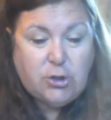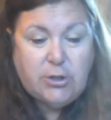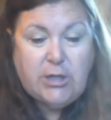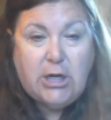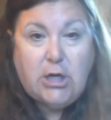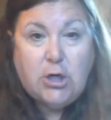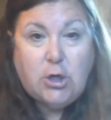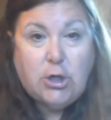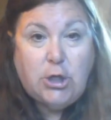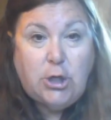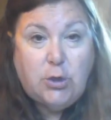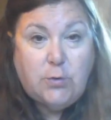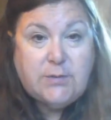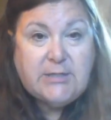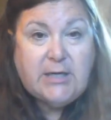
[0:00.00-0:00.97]
that you're
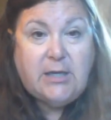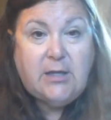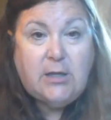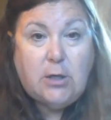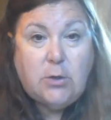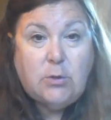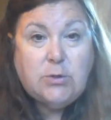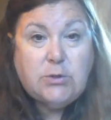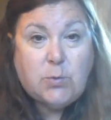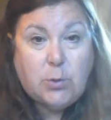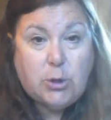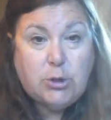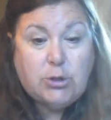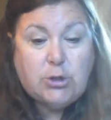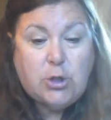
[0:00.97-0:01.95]
using those
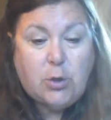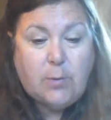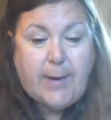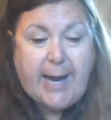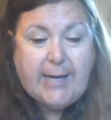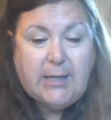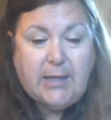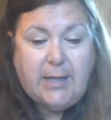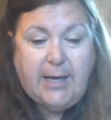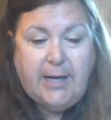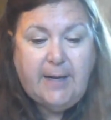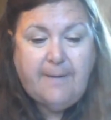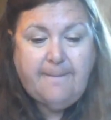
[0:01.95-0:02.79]
words correctly.